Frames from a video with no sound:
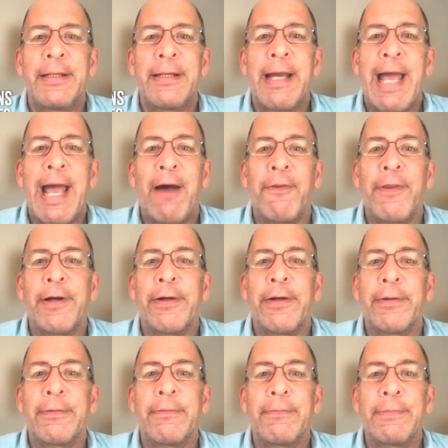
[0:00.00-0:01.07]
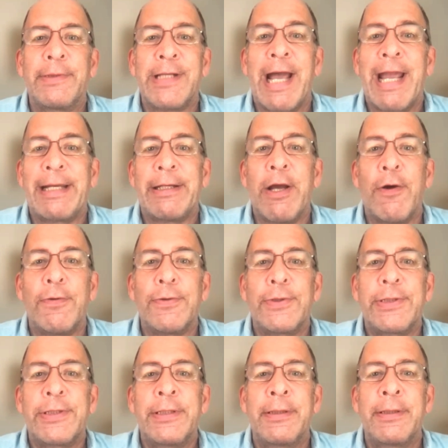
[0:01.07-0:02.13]
how they're
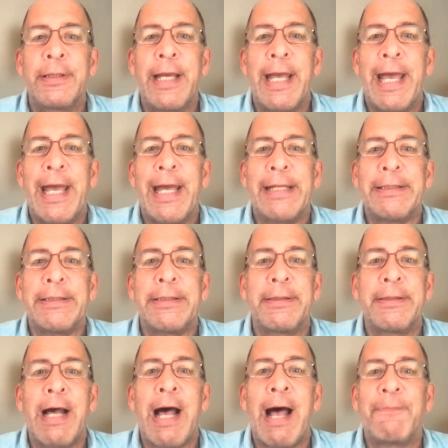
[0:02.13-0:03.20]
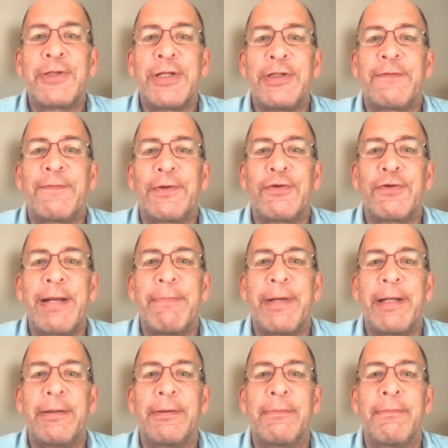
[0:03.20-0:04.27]
diagnosed, and options for
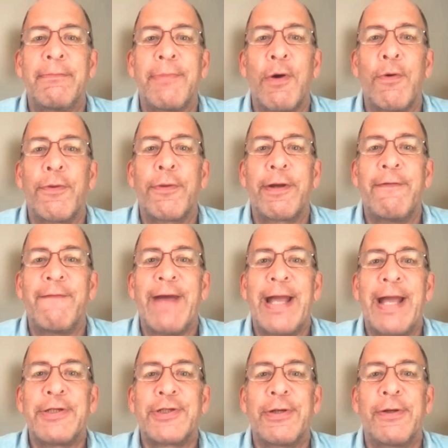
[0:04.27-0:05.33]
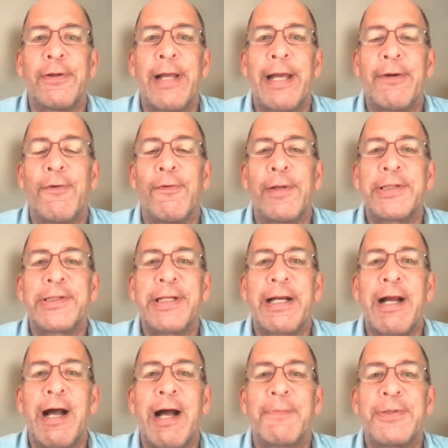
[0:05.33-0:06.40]
treatment, both conventional and holistic
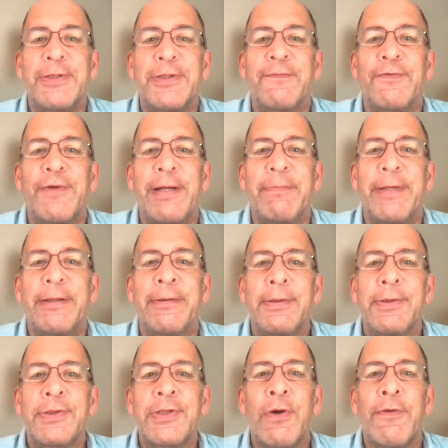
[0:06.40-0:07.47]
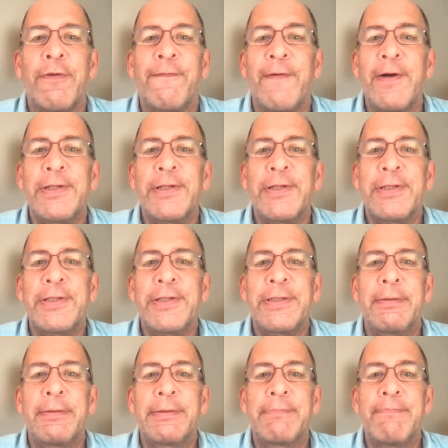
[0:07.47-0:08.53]
options of treatment. So, the first
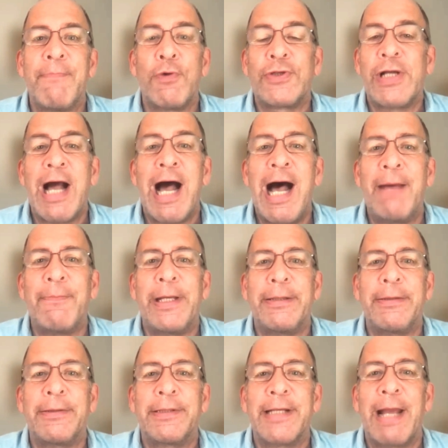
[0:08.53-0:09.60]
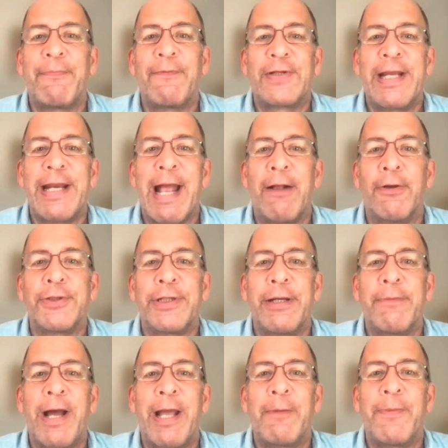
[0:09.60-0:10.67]
most common type of skin allergy, in
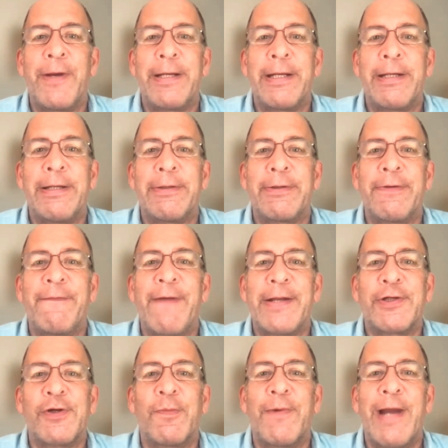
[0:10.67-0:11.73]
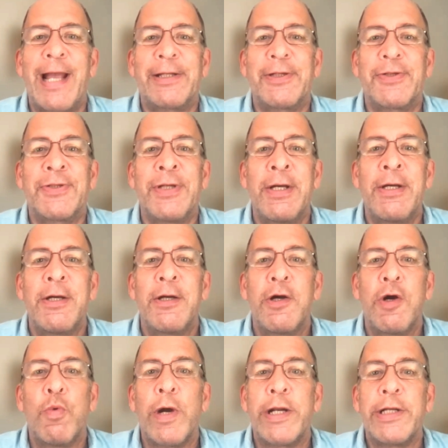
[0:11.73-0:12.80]
my opinion, in conventional practice,
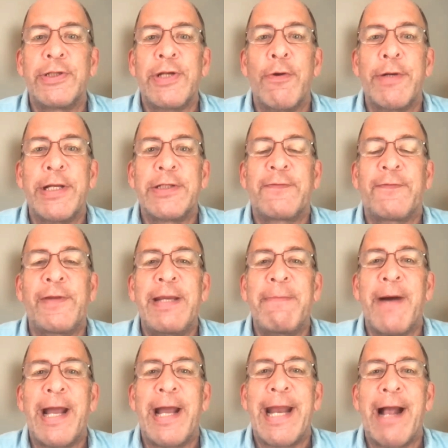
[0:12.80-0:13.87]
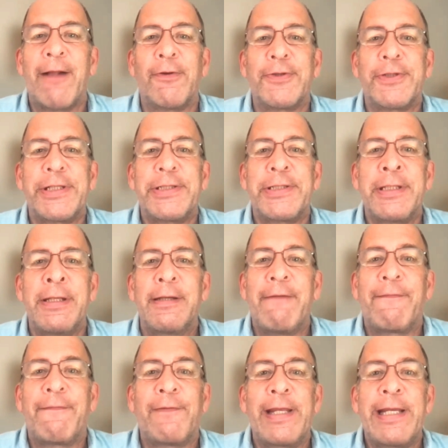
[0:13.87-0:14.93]
are what is known as flea bite allergies.
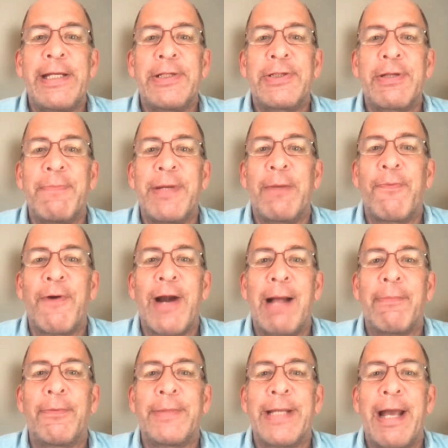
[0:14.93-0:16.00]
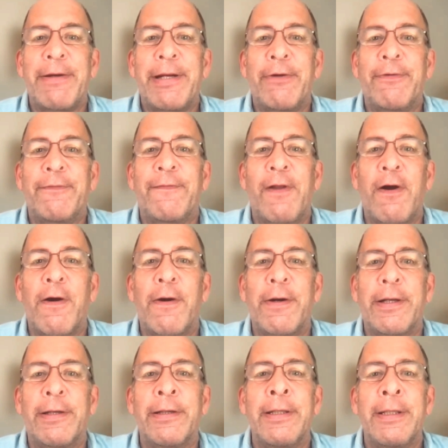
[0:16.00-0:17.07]
And fleas can be a problem down here in
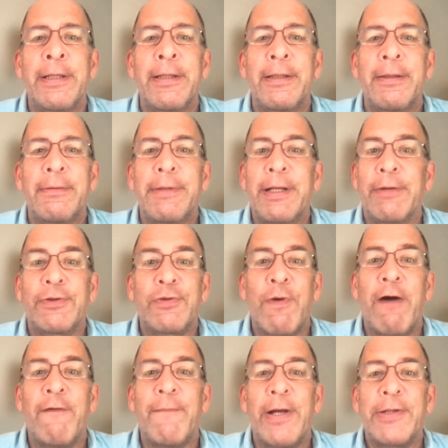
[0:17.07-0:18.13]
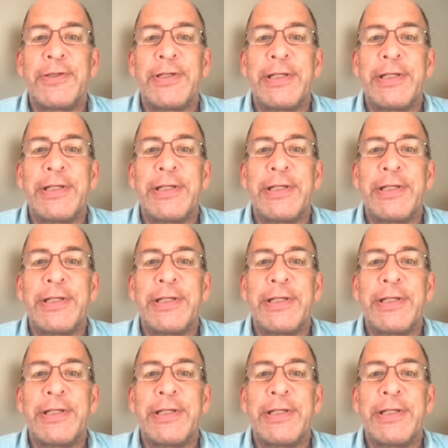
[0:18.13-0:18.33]
Florida, 12 months a